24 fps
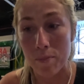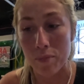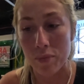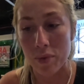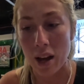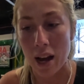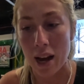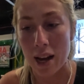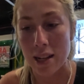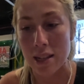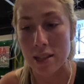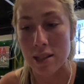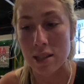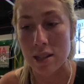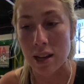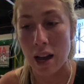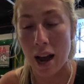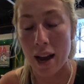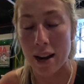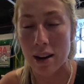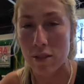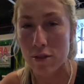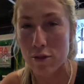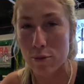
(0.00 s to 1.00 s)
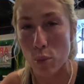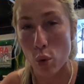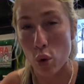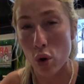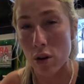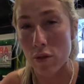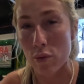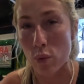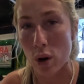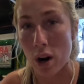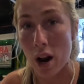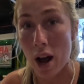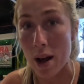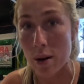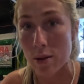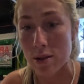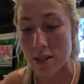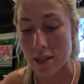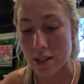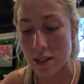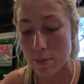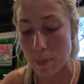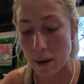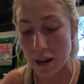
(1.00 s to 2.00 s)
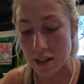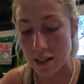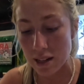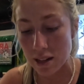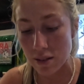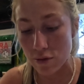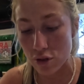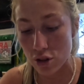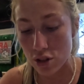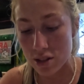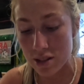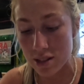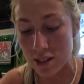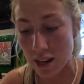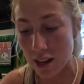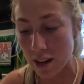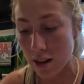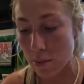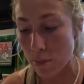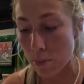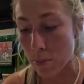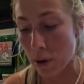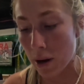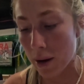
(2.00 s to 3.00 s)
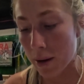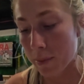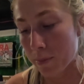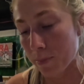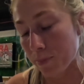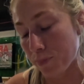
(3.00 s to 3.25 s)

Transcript: that's kind of more of what I was expecting for the skin, but